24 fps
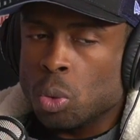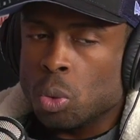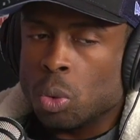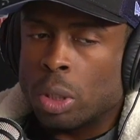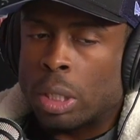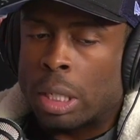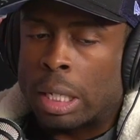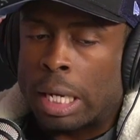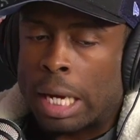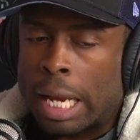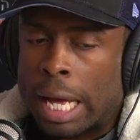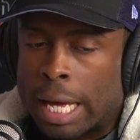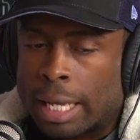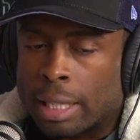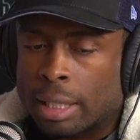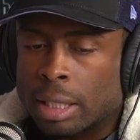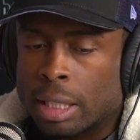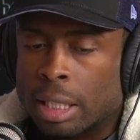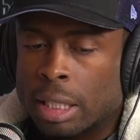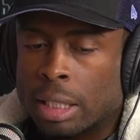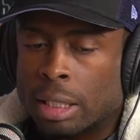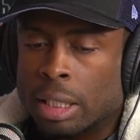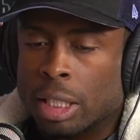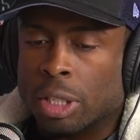not
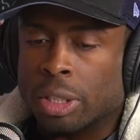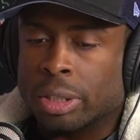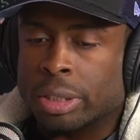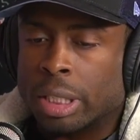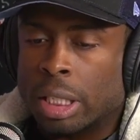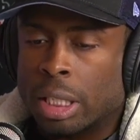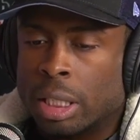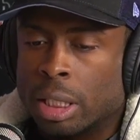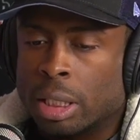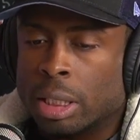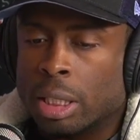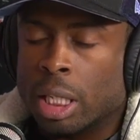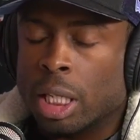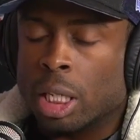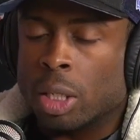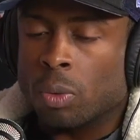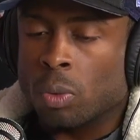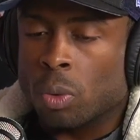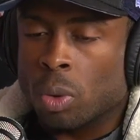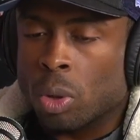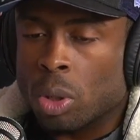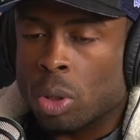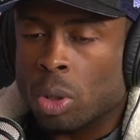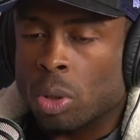think there's anything
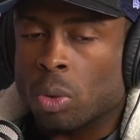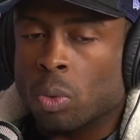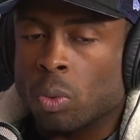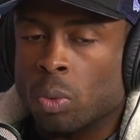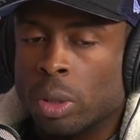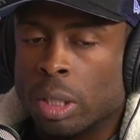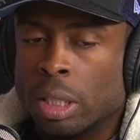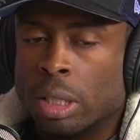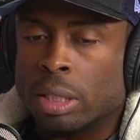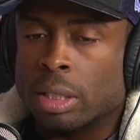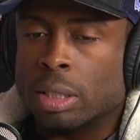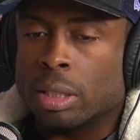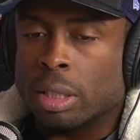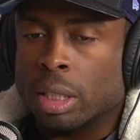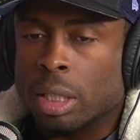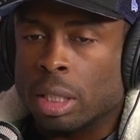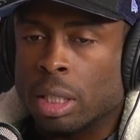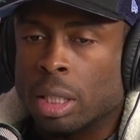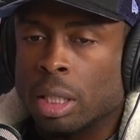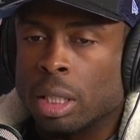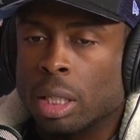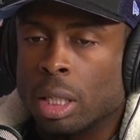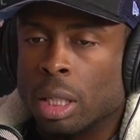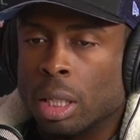wrong with
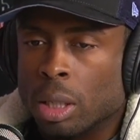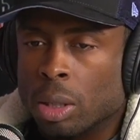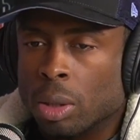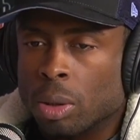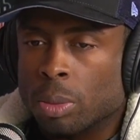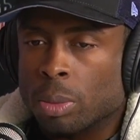seeking help.